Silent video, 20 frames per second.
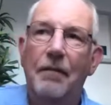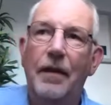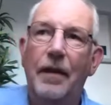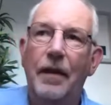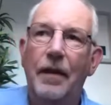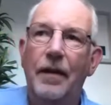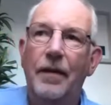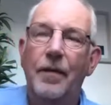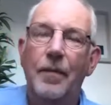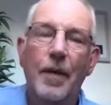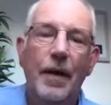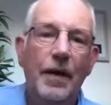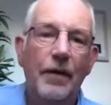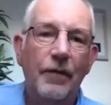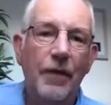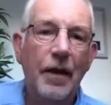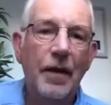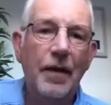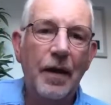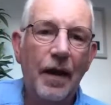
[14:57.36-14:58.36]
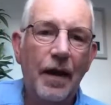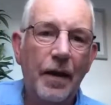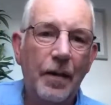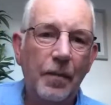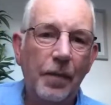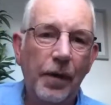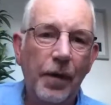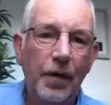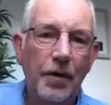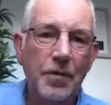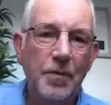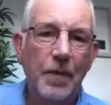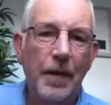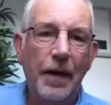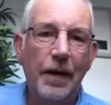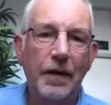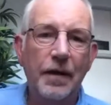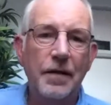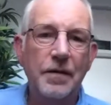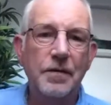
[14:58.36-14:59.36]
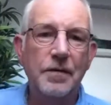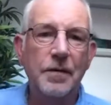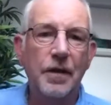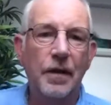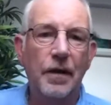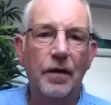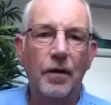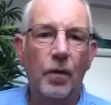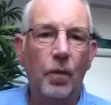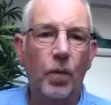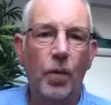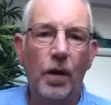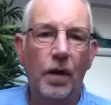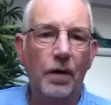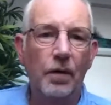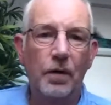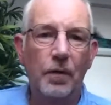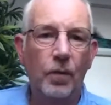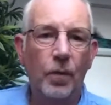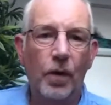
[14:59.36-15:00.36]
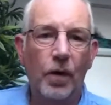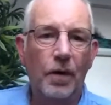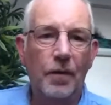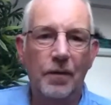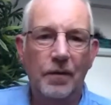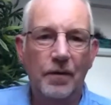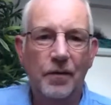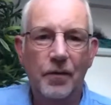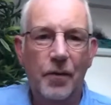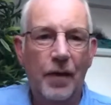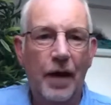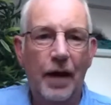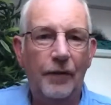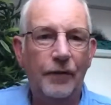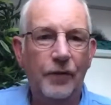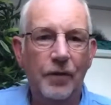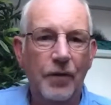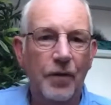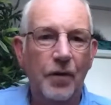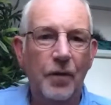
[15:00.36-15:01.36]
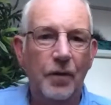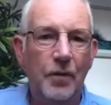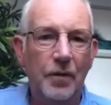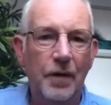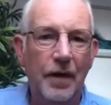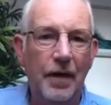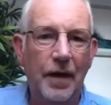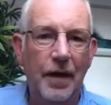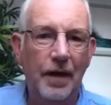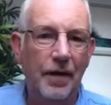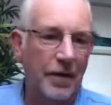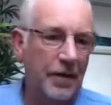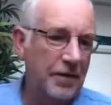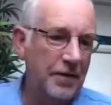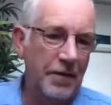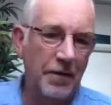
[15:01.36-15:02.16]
in the back of any employer's mind is, you know, what do I have to do? Is it